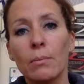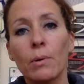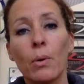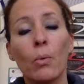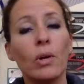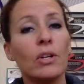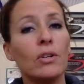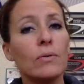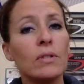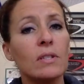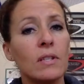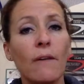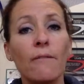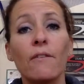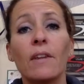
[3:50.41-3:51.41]
but when you
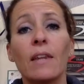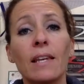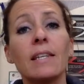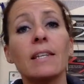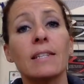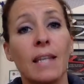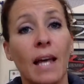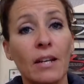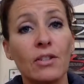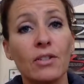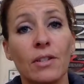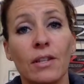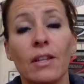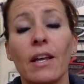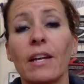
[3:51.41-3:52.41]
stuff it, it is
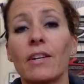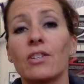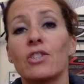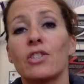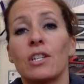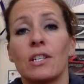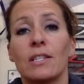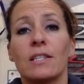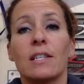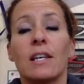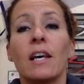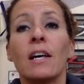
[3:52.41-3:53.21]
actually a lot of cheese.